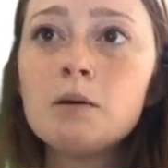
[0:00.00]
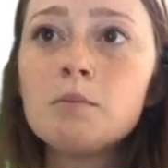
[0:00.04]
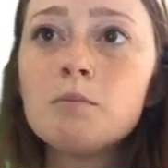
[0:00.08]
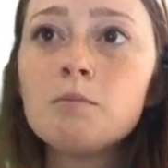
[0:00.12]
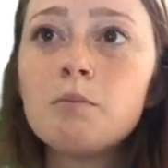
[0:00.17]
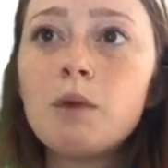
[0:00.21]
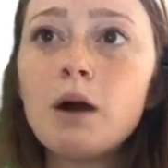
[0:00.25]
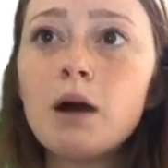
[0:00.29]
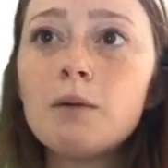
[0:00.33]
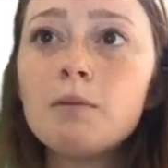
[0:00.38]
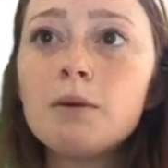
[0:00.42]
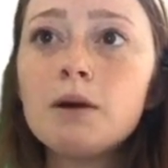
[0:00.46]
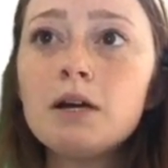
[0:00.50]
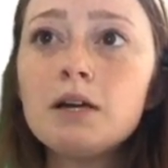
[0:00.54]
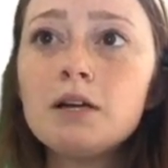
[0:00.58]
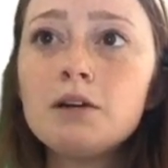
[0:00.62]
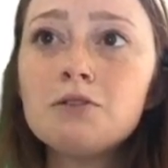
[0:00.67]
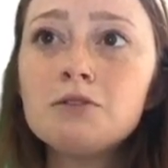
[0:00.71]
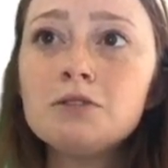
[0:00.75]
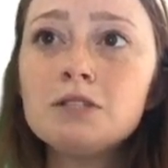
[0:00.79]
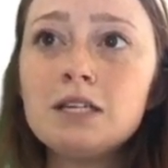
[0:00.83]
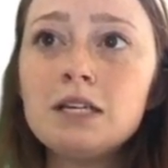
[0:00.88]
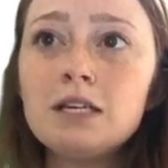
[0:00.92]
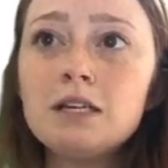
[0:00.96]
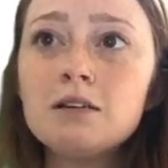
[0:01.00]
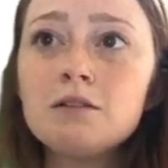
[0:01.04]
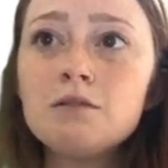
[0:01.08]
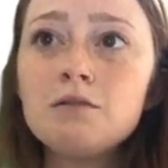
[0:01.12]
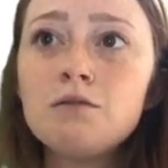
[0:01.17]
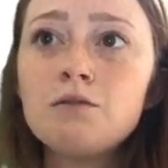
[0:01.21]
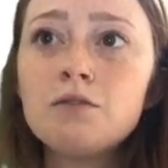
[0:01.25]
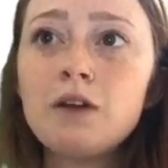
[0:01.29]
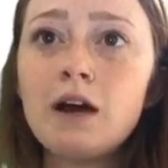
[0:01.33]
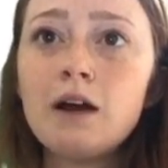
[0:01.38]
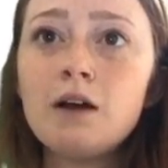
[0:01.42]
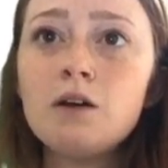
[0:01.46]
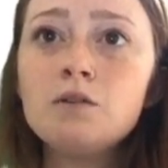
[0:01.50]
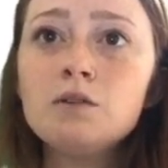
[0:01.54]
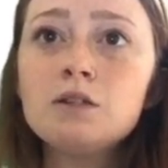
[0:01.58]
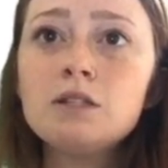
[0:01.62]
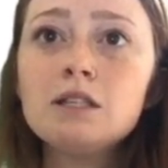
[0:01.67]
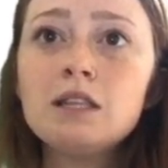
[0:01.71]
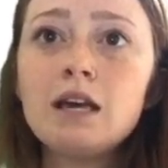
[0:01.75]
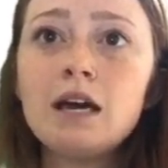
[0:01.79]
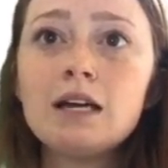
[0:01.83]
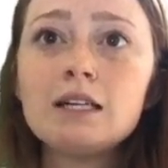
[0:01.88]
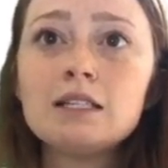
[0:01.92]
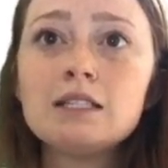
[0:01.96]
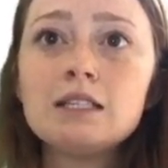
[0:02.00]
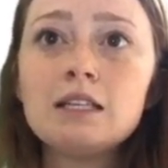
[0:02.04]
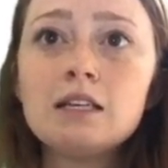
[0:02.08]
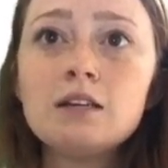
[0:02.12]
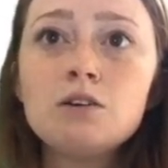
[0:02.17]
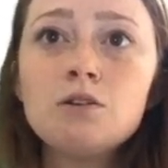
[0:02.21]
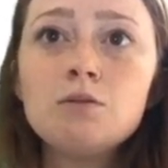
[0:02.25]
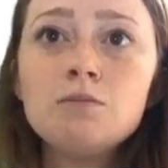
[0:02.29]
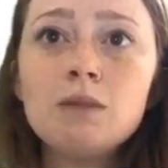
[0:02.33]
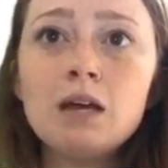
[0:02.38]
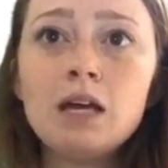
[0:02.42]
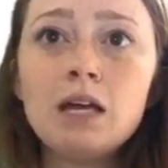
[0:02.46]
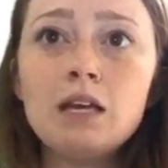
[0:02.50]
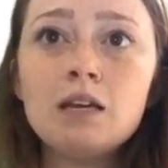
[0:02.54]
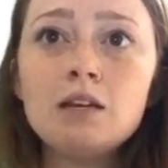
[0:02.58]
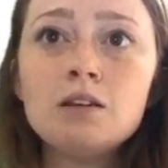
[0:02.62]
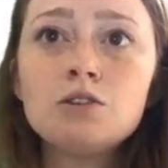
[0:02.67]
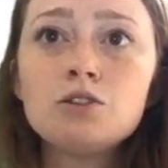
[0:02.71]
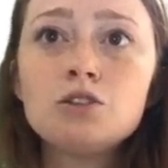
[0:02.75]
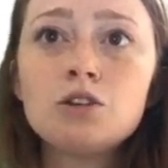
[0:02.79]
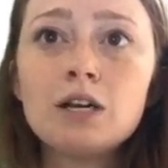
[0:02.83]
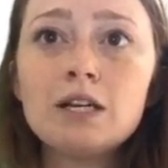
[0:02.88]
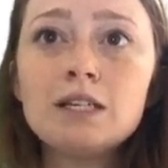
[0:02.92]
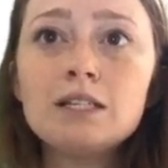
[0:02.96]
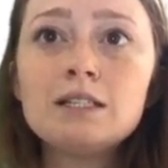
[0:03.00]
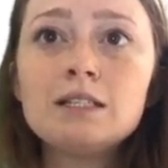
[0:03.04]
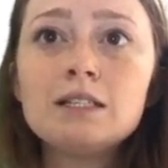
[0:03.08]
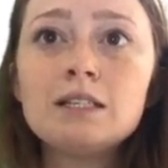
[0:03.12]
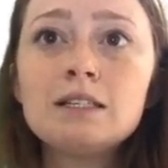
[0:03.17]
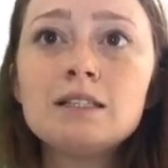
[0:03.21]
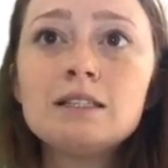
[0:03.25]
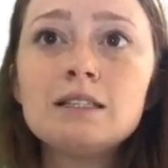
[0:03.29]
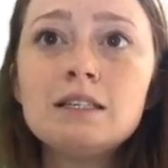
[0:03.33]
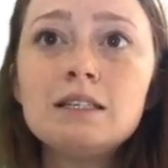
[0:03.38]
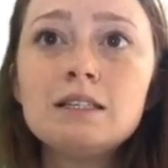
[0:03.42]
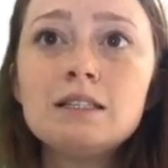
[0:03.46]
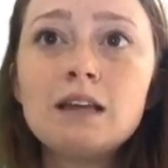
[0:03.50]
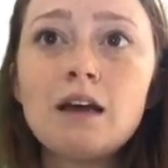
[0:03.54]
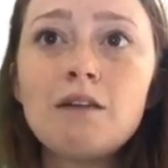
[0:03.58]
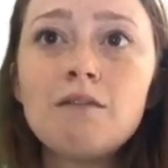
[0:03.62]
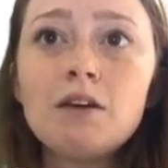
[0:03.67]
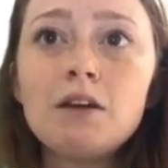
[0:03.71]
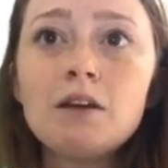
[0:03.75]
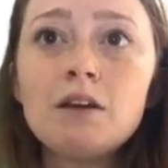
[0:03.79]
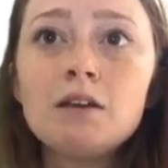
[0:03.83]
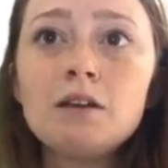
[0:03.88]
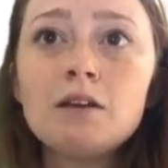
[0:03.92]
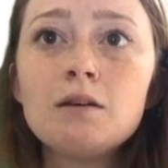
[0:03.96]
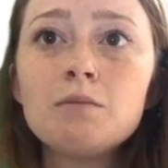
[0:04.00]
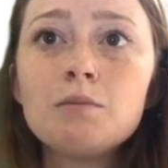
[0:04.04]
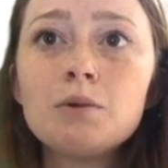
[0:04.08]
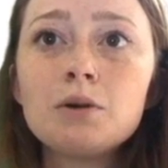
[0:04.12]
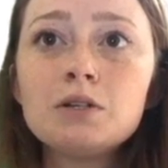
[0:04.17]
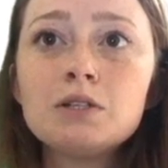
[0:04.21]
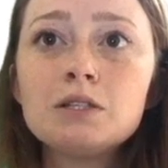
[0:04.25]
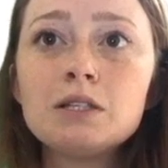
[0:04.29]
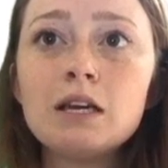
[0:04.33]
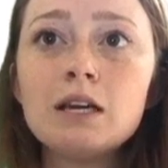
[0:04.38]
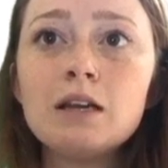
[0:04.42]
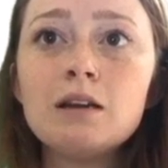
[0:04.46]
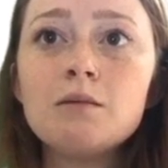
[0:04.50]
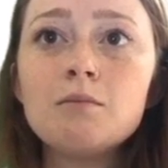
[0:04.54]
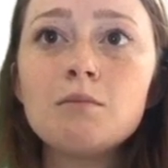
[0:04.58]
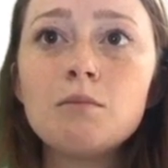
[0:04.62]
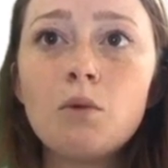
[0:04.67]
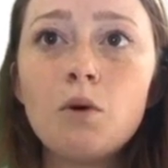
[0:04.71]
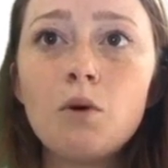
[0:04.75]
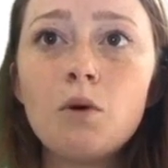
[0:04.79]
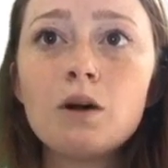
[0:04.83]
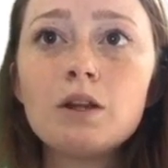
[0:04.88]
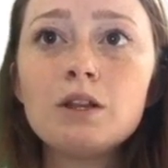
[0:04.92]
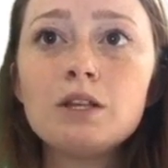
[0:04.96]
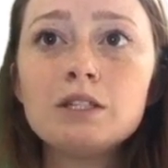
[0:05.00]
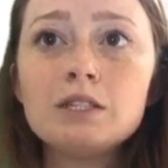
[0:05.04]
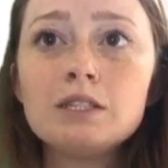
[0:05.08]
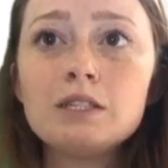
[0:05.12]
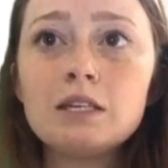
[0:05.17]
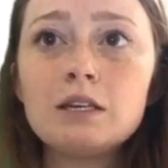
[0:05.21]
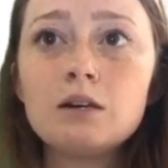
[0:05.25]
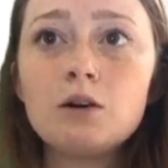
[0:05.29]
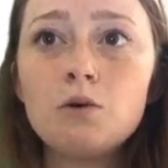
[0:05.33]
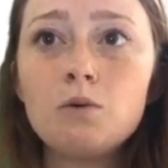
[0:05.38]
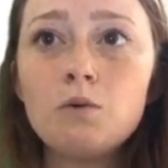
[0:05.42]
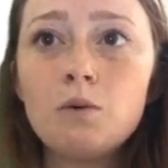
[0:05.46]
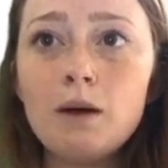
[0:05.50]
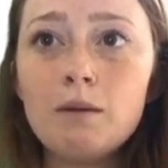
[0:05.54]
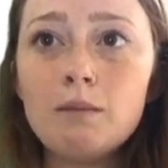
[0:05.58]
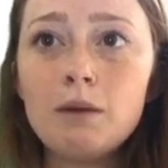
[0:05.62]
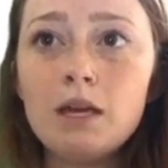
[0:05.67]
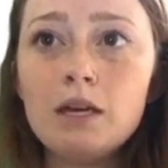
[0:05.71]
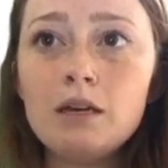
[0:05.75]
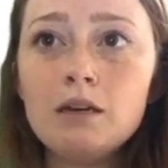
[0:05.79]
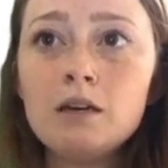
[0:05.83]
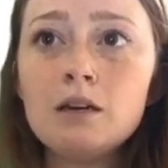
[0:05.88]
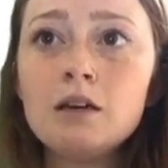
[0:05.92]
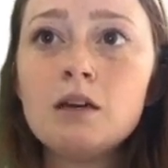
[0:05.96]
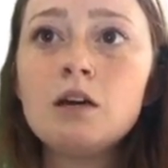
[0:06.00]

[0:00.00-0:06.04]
Barber and Odin found that single men trade 67% more than single women.